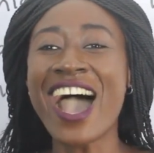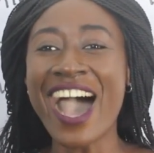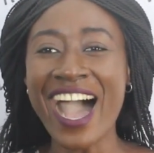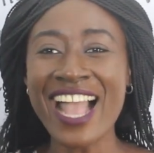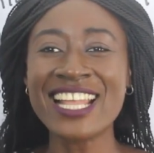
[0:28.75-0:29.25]

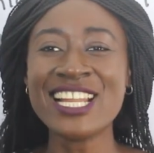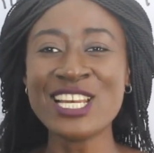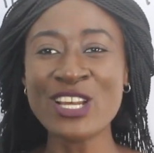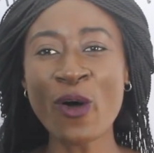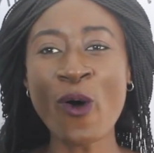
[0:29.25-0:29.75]
high
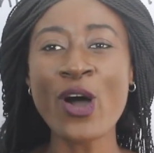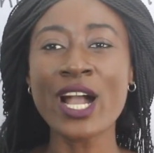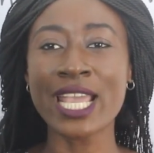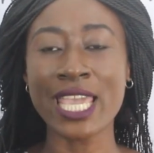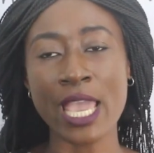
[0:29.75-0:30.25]
low
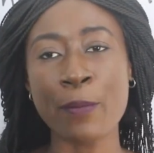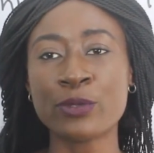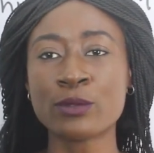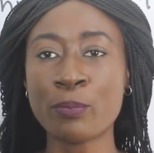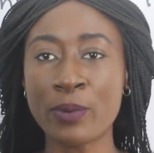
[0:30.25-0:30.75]
cape
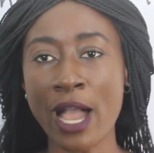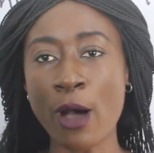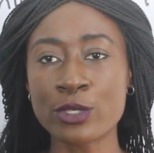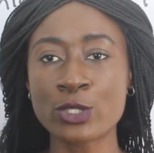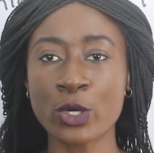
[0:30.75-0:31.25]

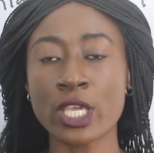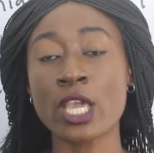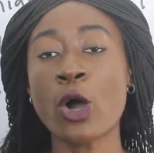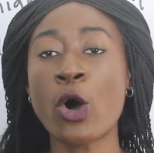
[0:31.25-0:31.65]
blouse, okay,